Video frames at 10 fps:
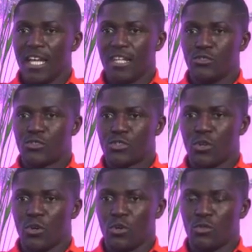And
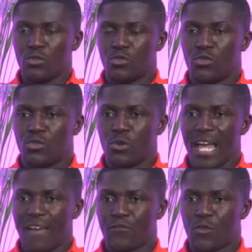so you
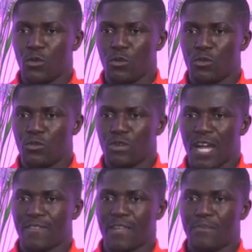have to
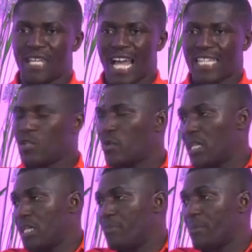rather be
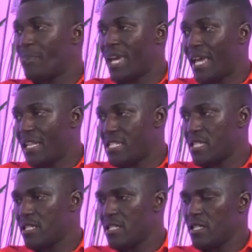adequately
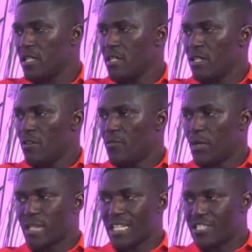prepared
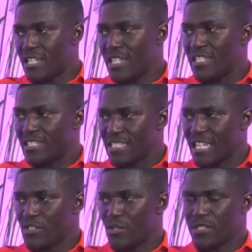for that journey.
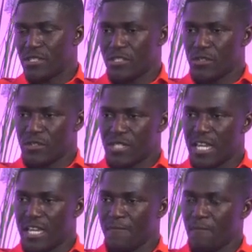Just as you're
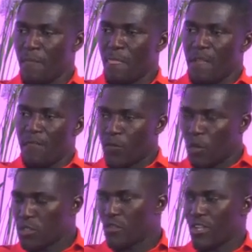saying,
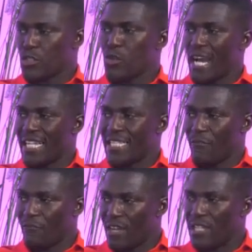those of us who are in
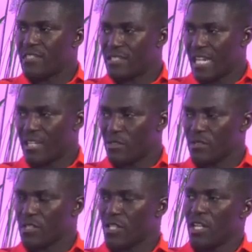the faith
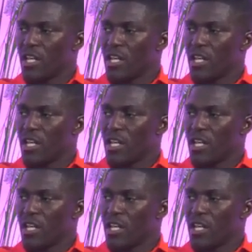circles,